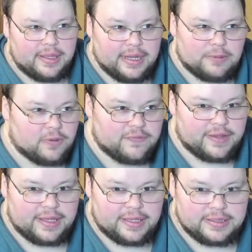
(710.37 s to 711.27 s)
getting rid of
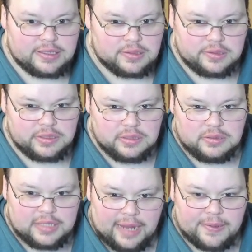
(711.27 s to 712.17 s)
it is
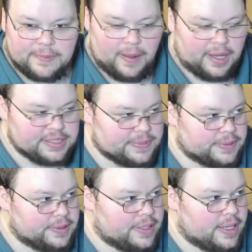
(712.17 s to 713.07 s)
damn near
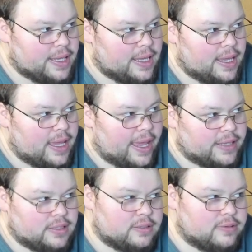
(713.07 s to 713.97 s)
impossible.
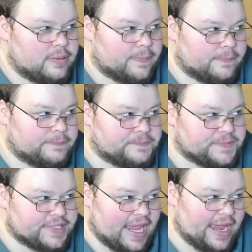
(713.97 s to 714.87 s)
And the
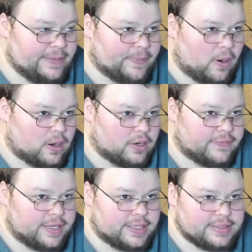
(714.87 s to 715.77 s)
sad part
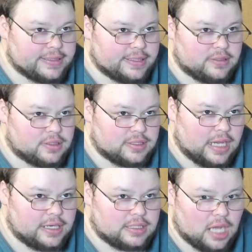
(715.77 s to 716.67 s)
of it is is that there's
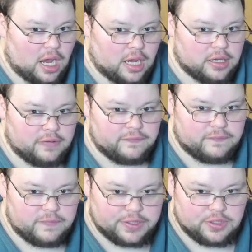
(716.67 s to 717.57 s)
not a ton
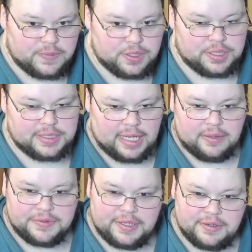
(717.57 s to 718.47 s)
of distributions
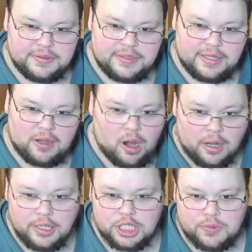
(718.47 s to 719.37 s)
out there that
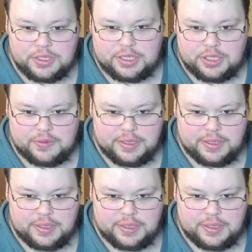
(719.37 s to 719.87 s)
aren't switching to